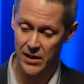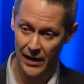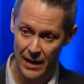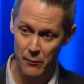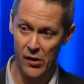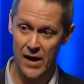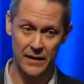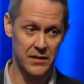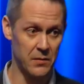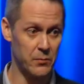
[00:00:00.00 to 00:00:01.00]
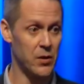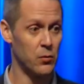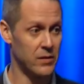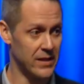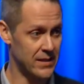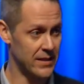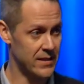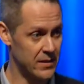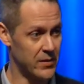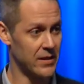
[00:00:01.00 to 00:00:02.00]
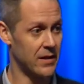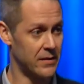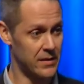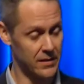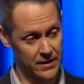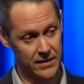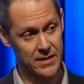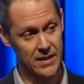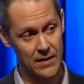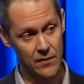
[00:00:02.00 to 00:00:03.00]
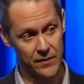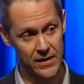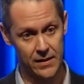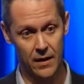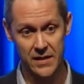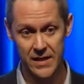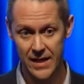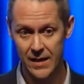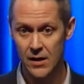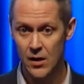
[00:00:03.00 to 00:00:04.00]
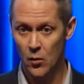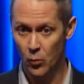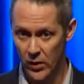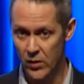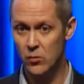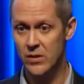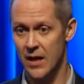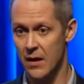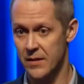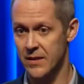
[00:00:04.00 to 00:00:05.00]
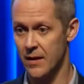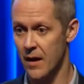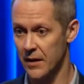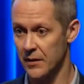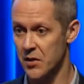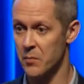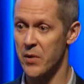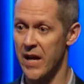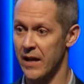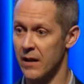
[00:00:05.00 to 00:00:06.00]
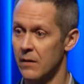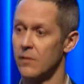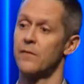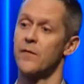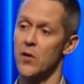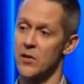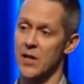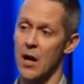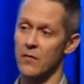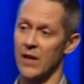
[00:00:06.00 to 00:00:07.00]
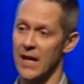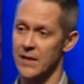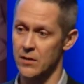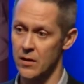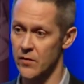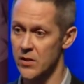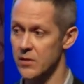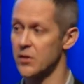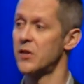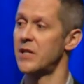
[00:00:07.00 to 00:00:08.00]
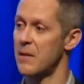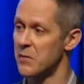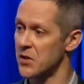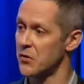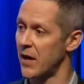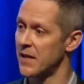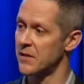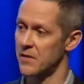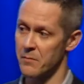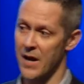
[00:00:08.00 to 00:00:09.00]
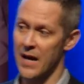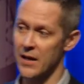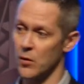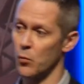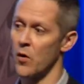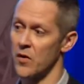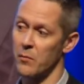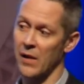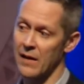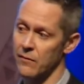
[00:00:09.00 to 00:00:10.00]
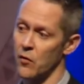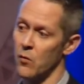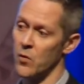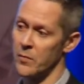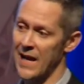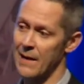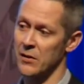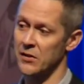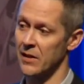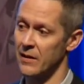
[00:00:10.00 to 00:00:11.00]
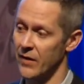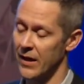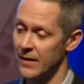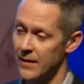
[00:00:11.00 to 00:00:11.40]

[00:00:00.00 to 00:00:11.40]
collaborated to build this system and to conceive of this idea, we also decided to pick the first overlay service to demonstrate to the market what the platform would be able to deliver.